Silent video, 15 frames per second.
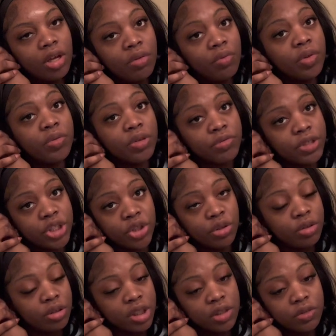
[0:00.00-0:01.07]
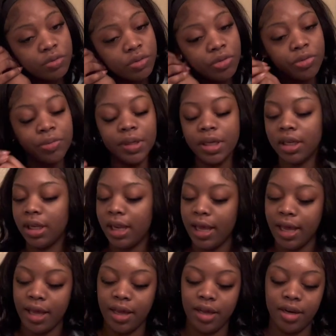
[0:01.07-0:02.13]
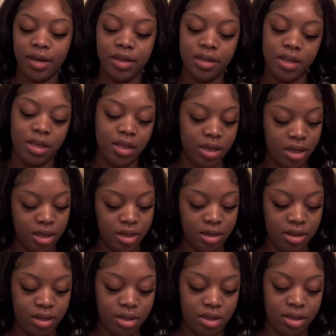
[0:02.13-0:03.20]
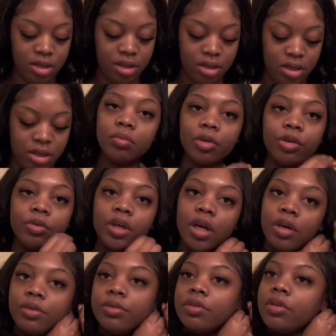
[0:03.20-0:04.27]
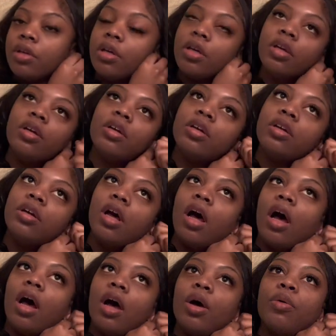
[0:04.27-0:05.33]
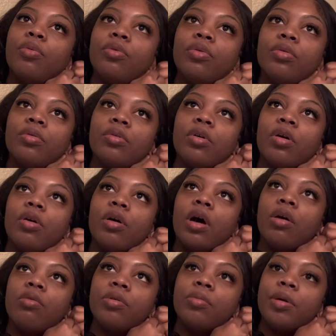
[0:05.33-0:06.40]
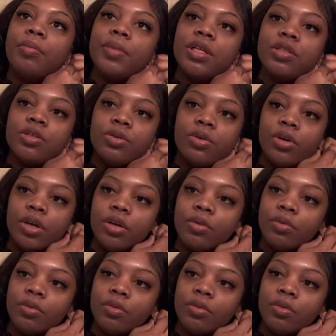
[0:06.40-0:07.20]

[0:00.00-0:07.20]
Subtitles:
We will rejoice. We will be glad in it. I'm going out. I will go out with my mentor.